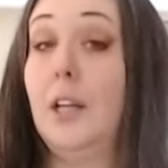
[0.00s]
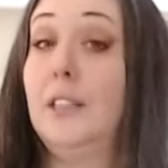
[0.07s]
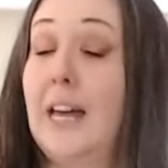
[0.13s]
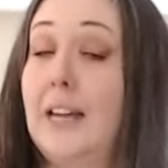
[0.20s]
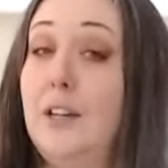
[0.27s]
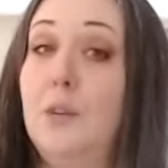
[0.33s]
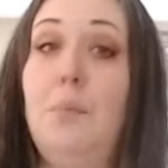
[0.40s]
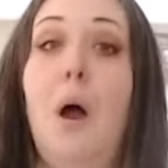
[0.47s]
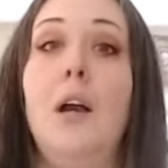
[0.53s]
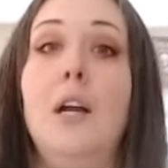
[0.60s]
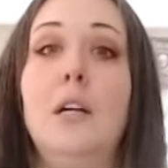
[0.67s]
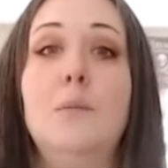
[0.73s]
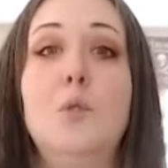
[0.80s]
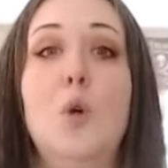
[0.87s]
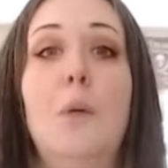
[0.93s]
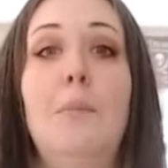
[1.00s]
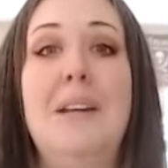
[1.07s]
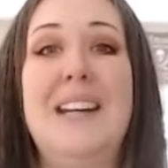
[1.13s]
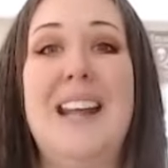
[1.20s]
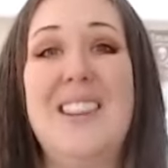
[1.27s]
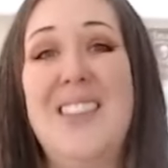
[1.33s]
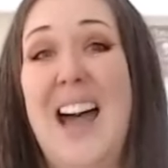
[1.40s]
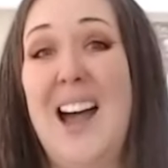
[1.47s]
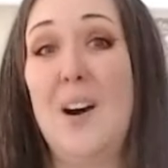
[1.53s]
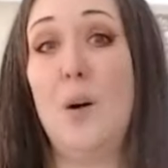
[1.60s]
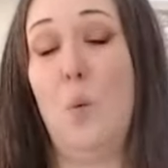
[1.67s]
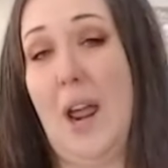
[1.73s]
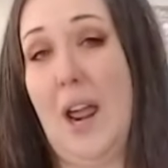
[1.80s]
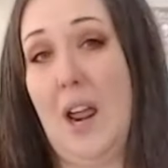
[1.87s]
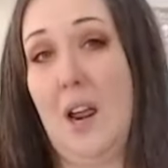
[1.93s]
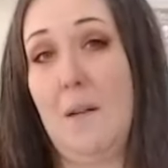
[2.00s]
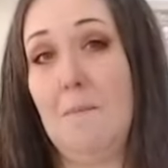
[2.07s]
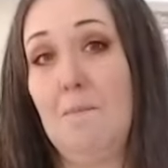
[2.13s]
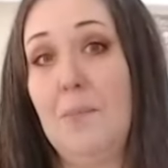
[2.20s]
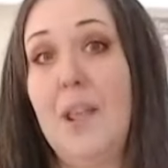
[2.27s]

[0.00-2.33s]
Let your body absorb it that way.